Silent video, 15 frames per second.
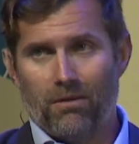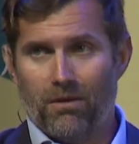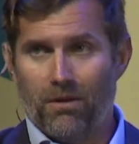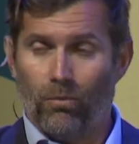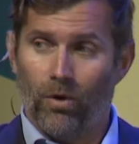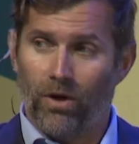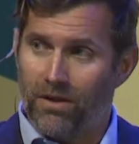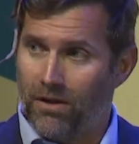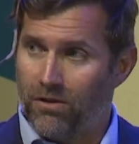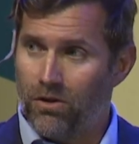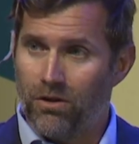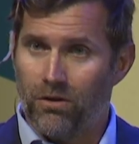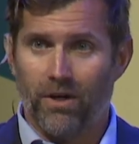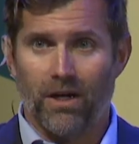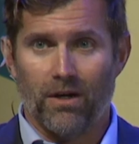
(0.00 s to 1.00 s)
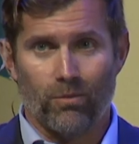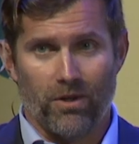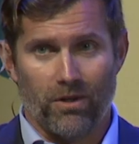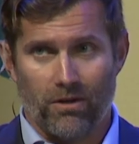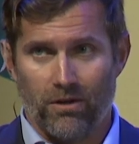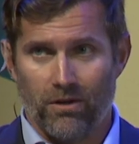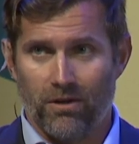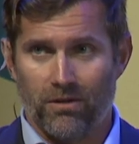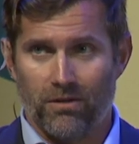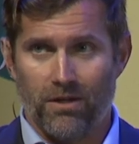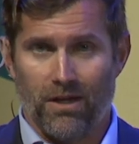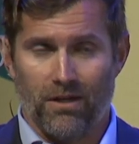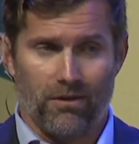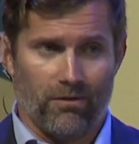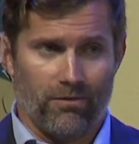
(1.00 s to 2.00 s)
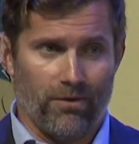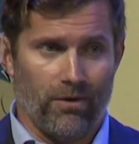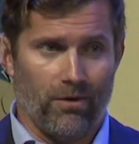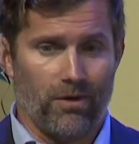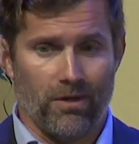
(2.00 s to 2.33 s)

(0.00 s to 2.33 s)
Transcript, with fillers: what they turn around when they're on their phone